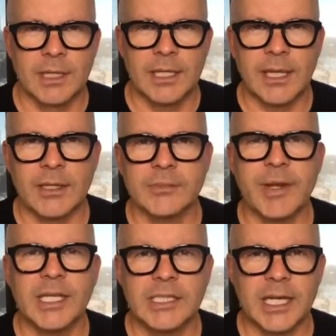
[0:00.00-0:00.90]
Now, there's
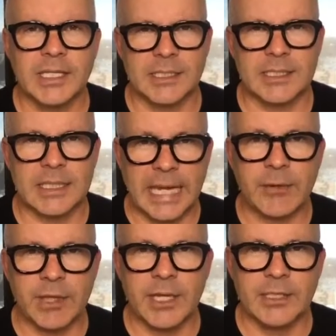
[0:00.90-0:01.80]
many tenants
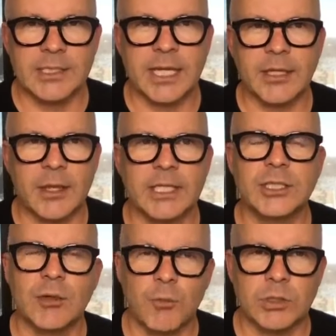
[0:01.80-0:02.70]
out there saying that they
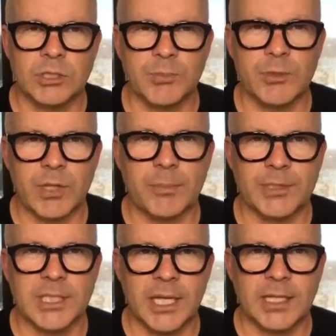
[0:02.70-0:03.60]
don't want to build up a
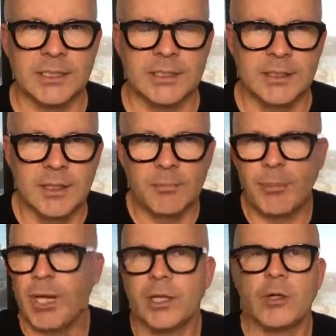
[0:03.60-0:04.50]
debt,
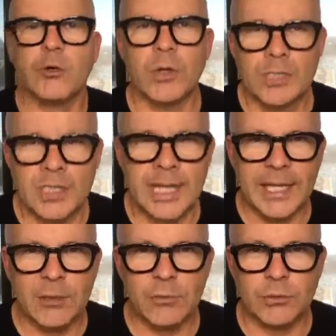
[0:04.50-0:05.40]
but nor does the
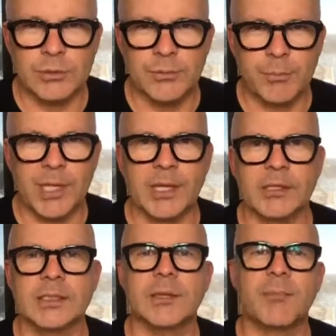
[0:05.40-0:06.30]
landlord,
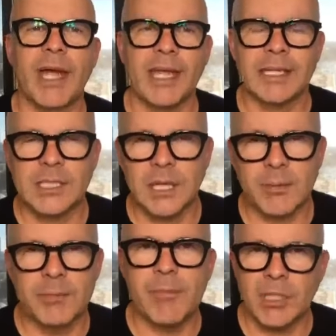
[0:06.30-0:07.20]
because the bank is going to
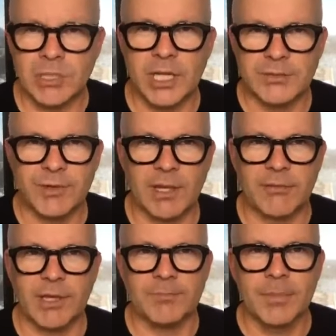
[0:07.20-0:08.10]
be much less
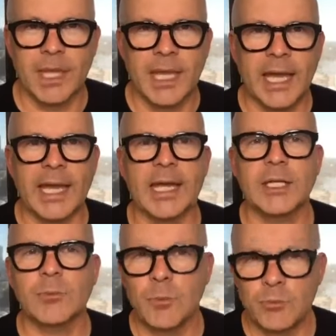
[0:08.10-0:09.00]
forgiving
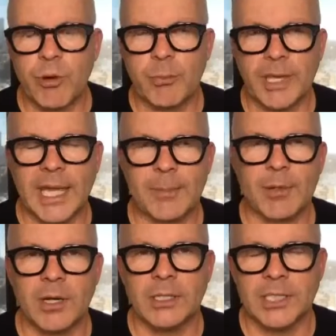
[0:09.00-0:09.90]
and will probably
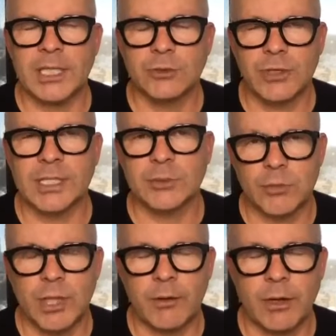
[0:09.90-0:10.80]
capitalise the interest,
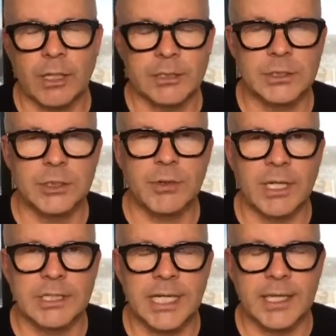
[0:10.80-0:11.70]
although I do
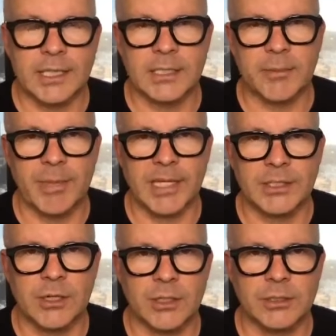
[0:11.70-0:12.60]
understand that some banks
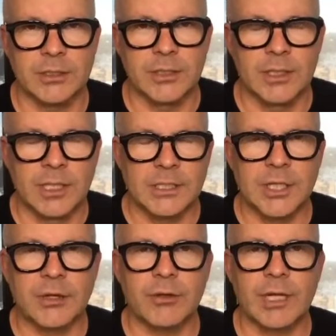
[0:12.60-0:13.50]
aren't.
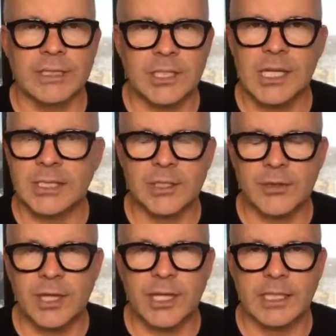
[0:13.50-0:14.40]
So that's the classic
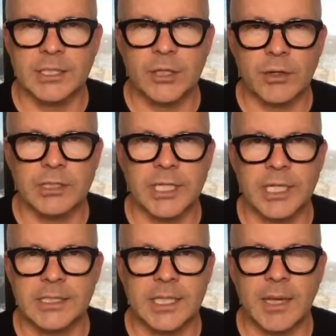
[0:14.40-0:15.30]
thing is a lot of
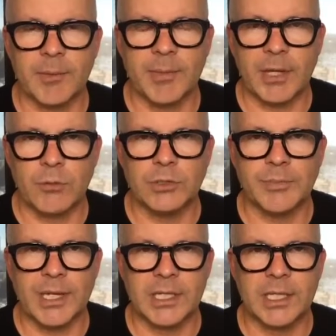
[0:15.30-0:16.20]
tenants are coming back
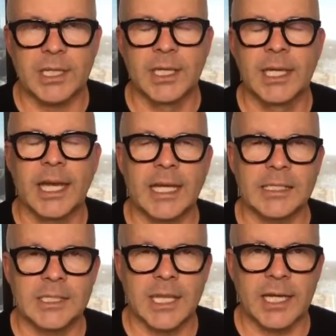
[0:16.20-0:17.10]
automatically and
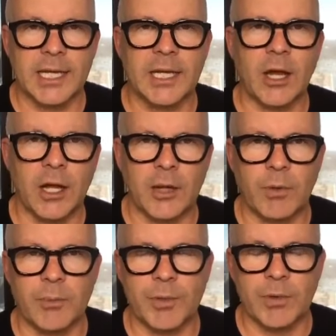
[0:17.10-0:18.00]
saying, I don't
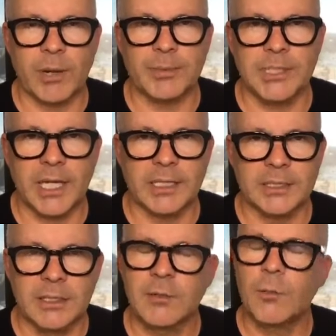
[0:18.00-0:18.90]
want to build up a debt,
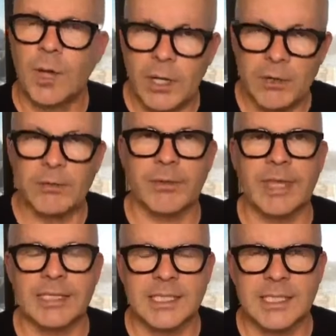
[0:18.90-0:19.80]
well,
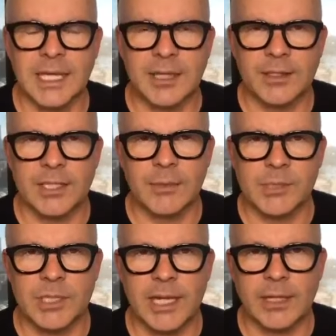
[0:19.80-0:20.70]
that's exactly the same as
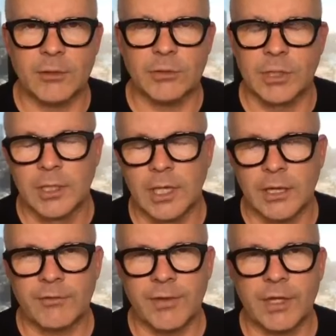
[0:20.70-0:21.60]
the landlord.
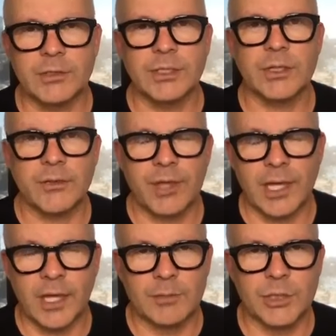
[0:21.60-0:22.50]
And for those that are
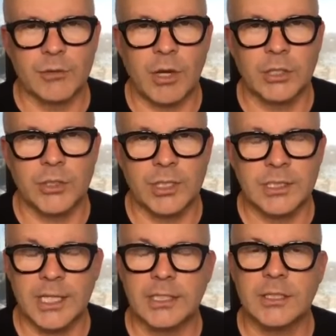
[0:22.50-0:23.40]
thinking I'm too harsh on the
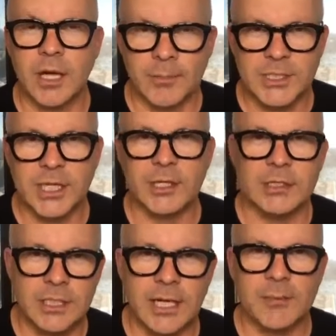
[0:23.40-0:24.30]
tenant, I am a
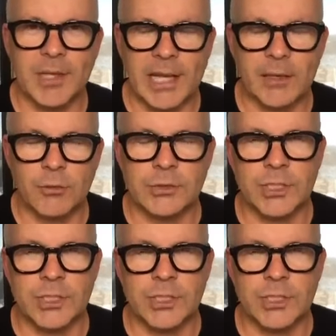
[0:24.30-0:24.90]
tenant, I am a landlord, so